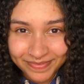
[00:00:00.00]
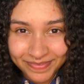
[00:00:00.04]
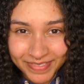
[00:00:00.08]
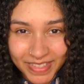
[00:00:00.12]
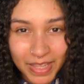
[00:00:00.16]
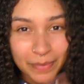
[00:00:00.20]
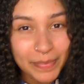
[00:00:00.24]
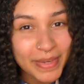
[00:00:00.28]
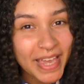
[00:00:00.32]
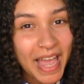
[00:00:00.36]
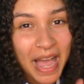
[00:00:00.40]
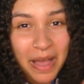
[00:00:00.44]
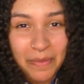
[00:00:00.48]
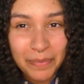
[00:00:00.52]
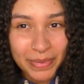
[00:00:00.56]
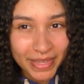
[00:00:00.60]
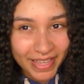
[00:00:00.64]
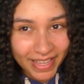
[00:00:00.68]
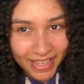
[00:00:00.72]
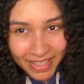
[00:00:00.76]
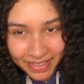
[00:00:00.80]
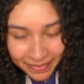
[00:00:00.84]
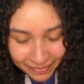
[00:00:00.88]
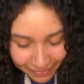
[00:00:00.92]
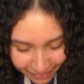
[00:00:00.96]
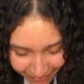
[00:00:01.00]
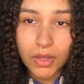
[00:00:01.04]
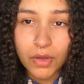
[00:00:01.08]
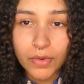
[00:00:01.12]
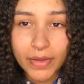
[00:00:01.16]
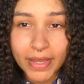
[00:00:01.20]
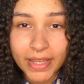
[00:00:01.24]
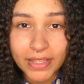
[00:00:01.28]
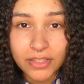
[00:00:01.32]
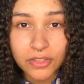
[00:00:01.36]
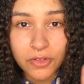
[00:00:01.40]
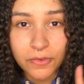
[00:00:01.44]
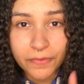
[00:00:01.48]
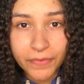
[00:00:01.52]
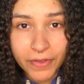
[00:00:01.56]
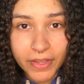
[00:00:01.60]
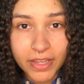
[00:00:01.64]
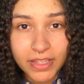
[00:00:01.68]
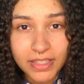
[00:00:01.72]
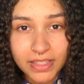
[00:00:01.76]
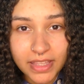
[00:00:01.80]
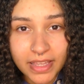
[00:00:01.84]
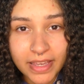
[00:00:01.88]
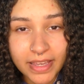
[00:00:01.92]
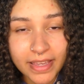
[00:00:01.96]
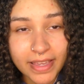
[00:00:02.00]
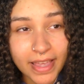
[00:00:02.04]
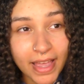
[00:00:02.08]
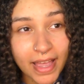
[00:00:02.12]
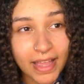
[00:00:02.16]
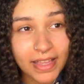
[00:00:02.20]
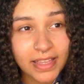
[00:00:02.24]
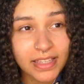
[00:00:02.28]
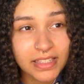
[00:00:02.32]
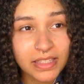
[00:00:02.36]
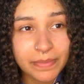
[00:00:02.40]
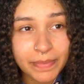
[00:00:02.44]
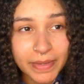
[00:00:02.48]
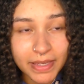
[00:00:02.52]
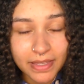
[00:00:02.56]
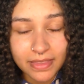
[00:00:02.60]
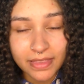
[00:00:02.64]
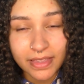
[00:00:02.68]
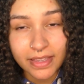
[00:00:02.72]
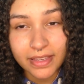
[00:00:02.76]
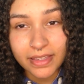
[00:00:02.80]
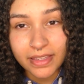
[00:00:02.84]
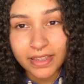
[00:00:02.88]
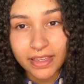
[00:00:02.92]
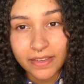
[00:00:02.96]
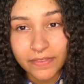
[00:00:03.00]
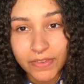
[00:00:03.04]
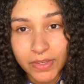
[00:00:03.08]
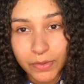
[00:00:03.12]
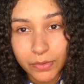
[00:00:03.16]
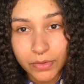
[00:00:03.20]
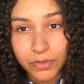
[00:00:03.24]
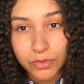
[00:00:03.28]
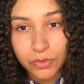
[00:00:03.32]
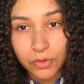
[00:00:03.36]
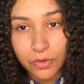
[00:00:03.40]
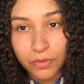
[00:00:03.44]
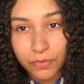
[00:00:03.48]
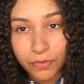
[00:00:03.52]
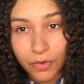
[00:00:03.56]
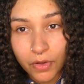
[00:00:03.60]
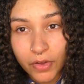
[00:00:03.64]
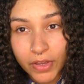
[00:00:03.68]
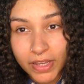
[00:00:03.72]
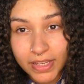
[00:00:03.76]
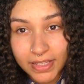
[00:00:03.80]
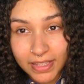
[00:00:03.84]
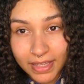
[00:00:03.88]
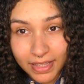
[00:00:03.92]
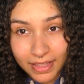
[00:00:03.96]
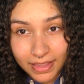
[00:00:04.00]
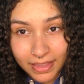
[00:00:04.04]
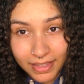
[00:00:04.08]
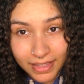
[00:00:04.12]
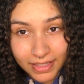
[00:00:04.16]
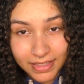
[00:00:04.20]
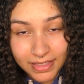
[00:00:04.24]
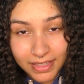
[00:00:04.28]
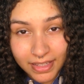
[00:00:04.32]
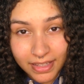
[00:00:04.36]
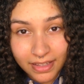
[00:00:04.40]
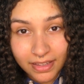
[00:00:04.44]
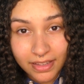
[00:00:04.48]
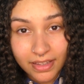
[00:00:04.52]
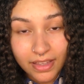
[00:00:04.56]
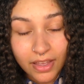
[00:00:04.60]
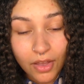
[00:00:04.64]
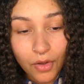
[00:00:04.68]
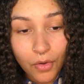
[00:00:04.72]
They'll be happier. Okay, so first thing, and it's a big thing, if you want to avoid a litter,